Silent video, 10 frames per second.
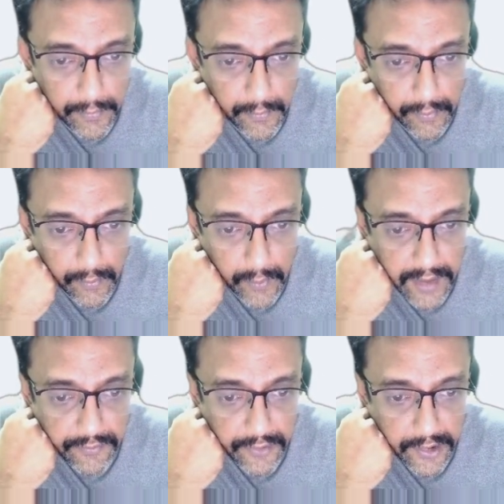
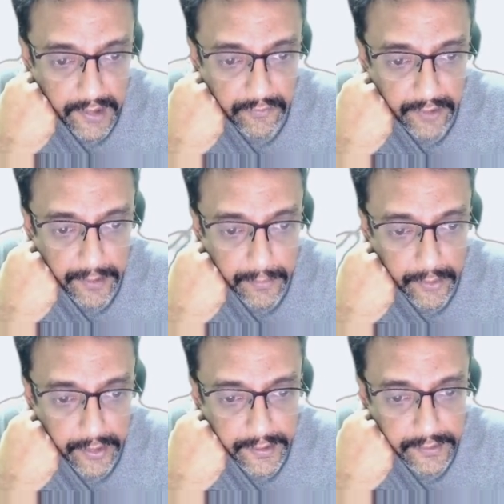145
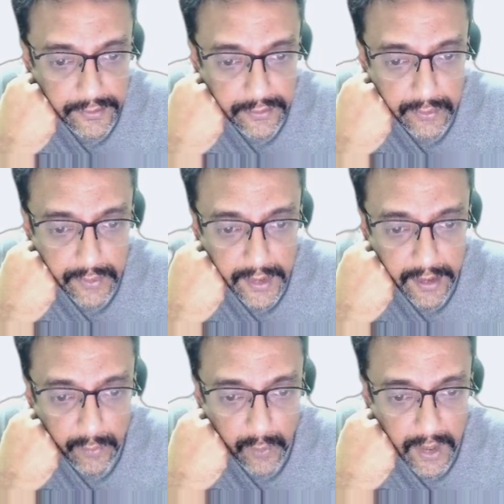points to get
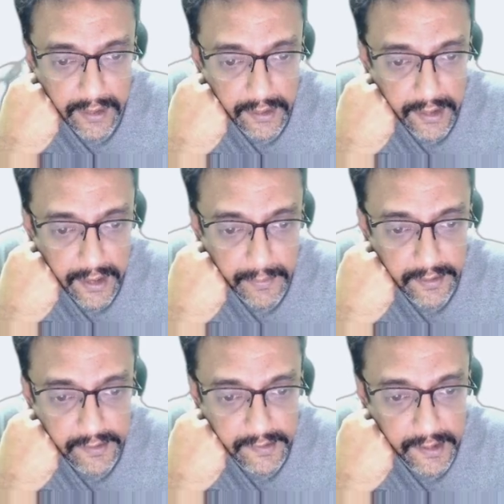one corrupted
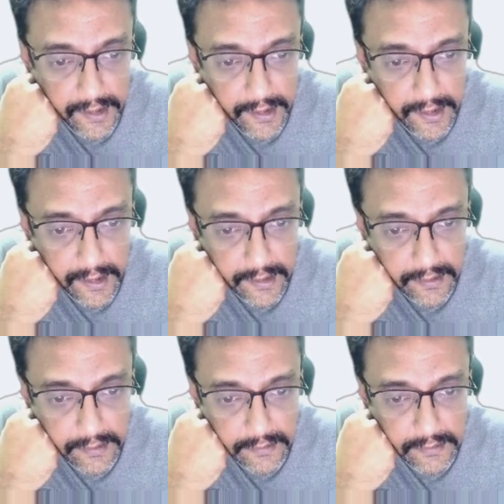signal data,
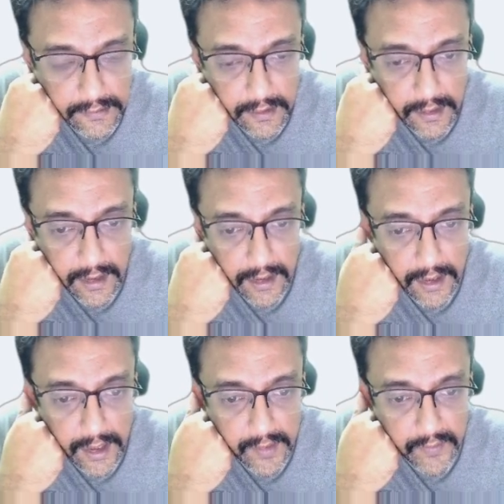
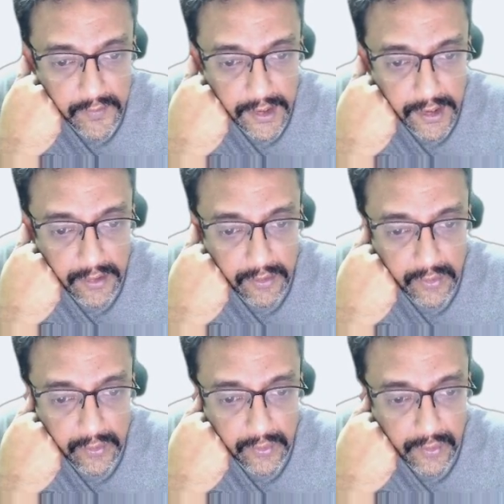and we need to
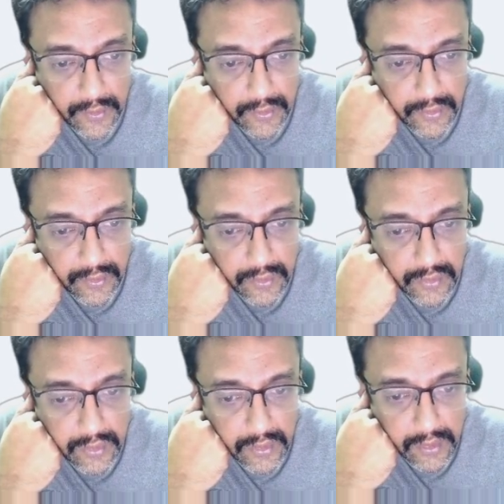use
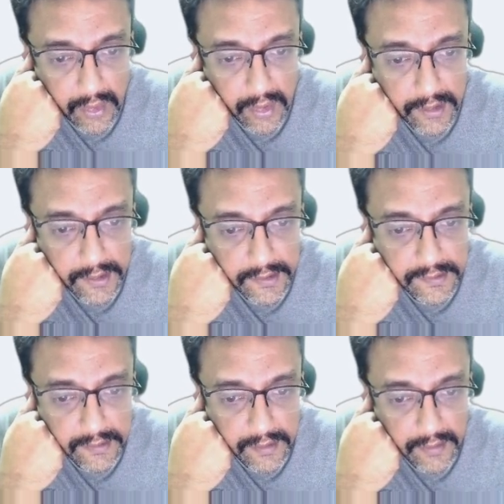all these.
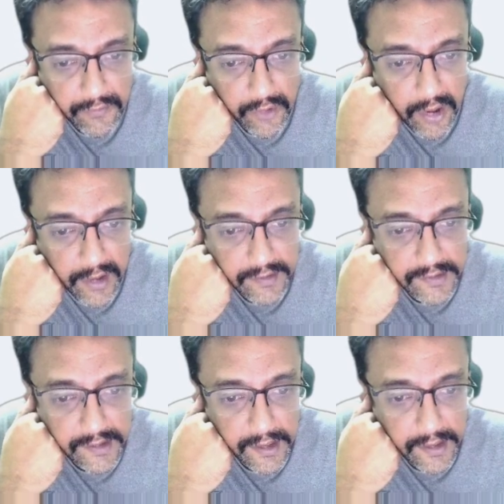Flawed
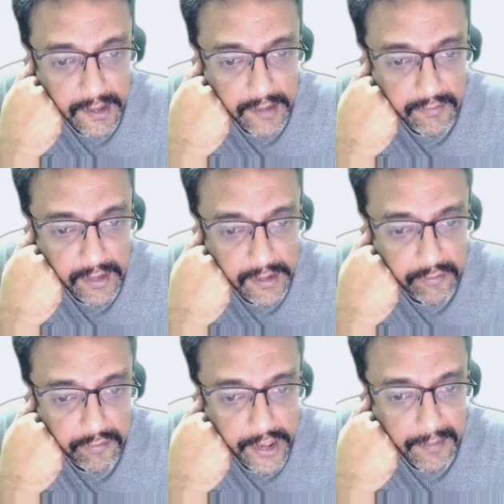signal data will give
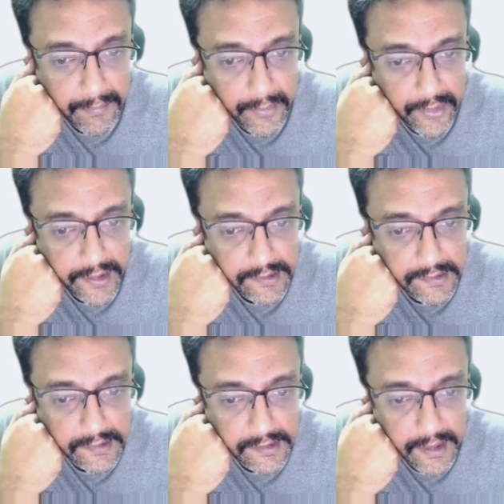10 points,
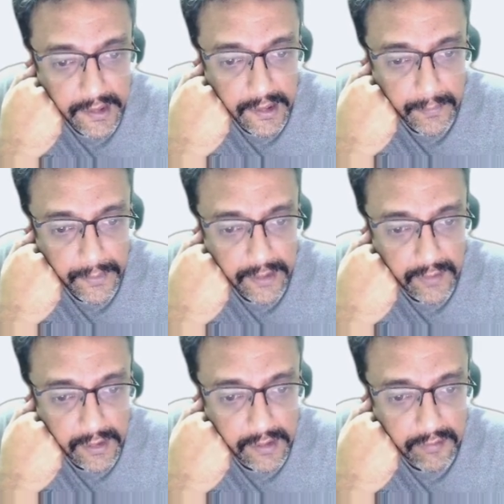incomplete will
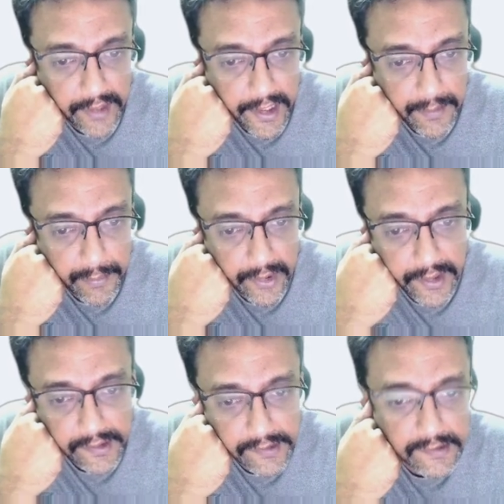give 8
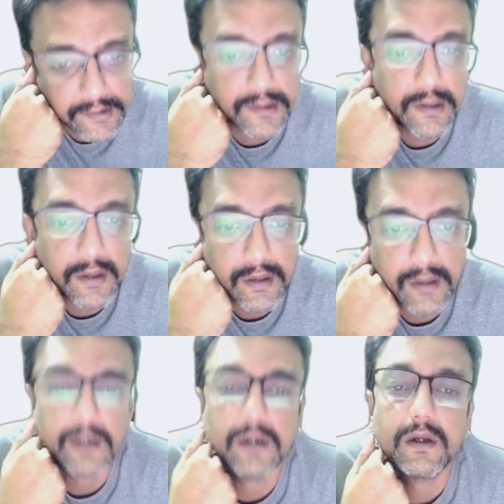points.
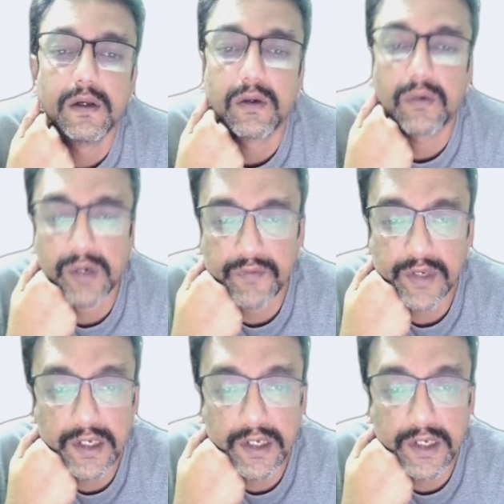Okay, we can